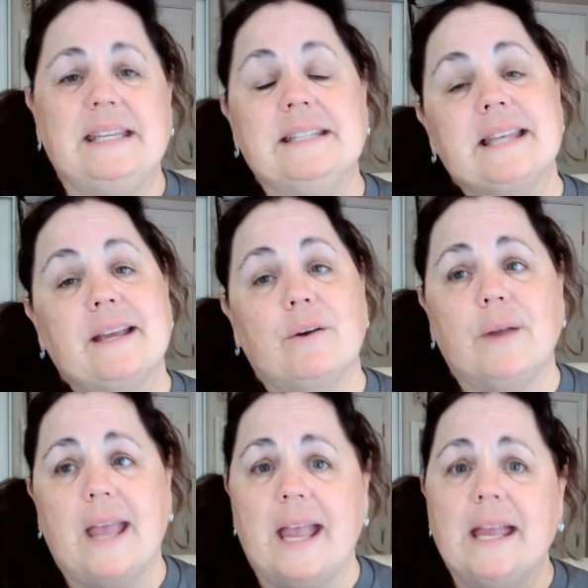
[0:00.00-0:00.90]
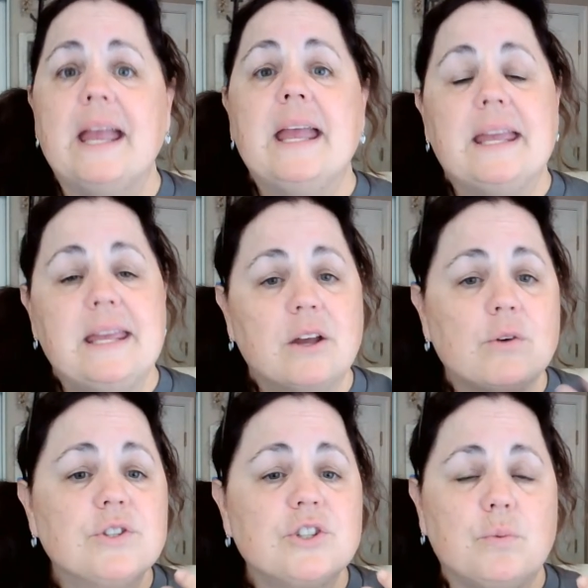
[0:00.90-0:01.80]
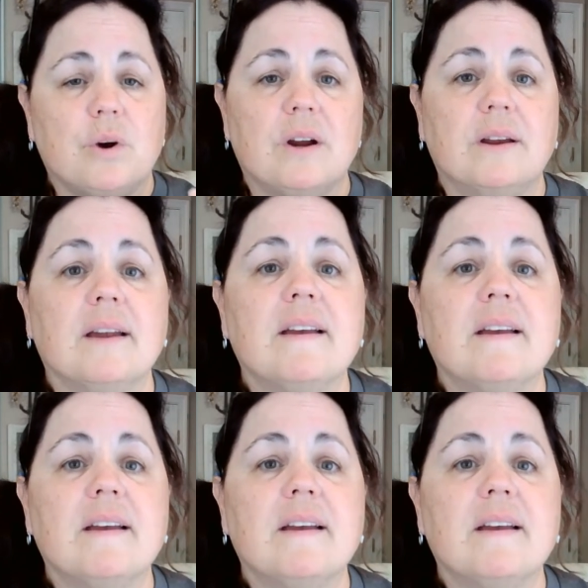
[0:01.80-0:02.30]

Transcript: He's like, okay. He goes to work.